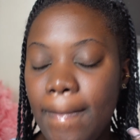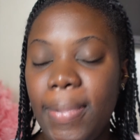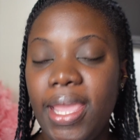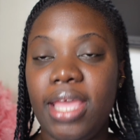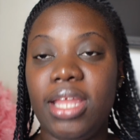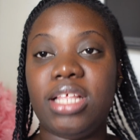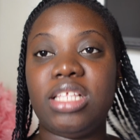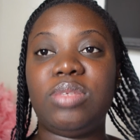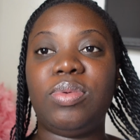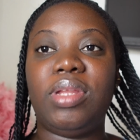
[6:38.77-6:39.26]
But I
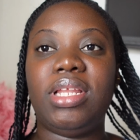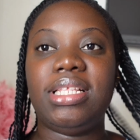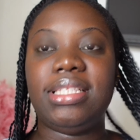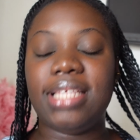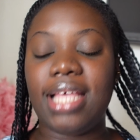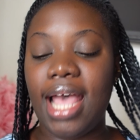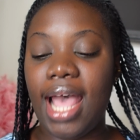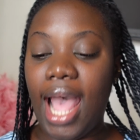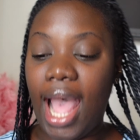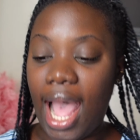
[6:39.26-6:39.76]
just wanted
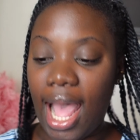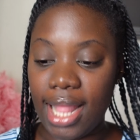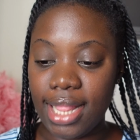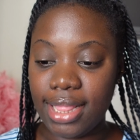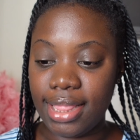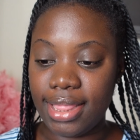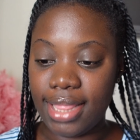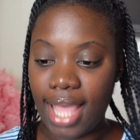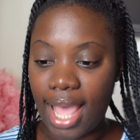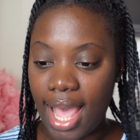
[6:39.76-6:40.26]
to add
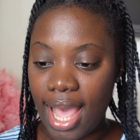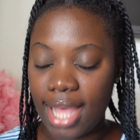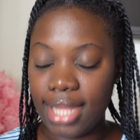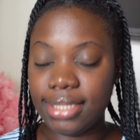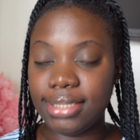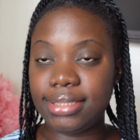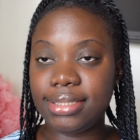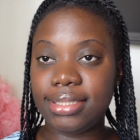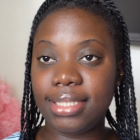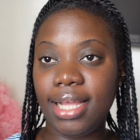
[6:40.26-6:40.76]
that.
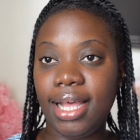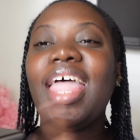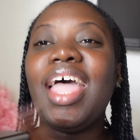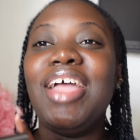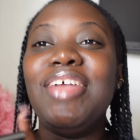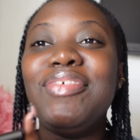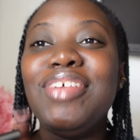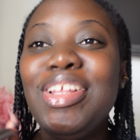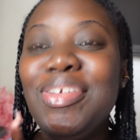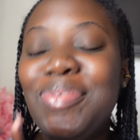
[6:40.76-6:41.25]

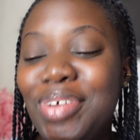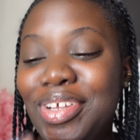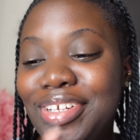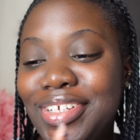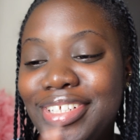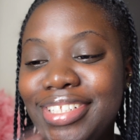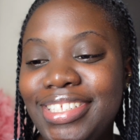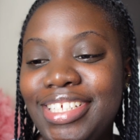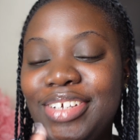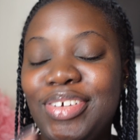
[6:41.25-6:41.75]
I really want
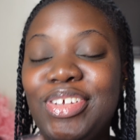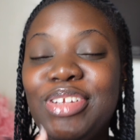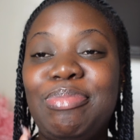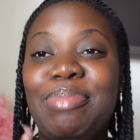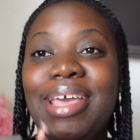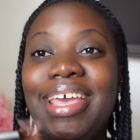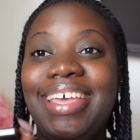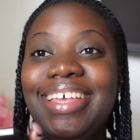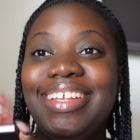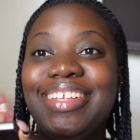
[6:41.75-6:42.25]
to take out the
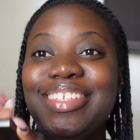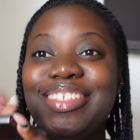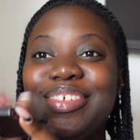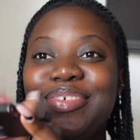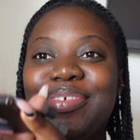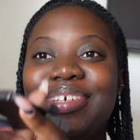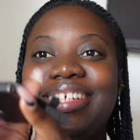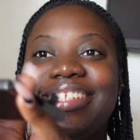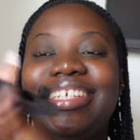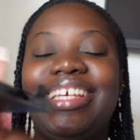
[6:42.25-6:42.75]
pen, so
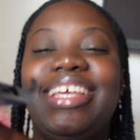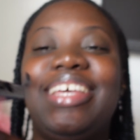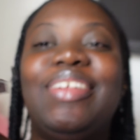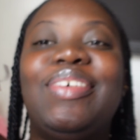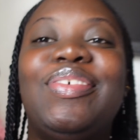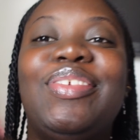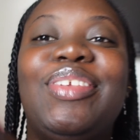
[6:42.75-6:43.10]
we can take it out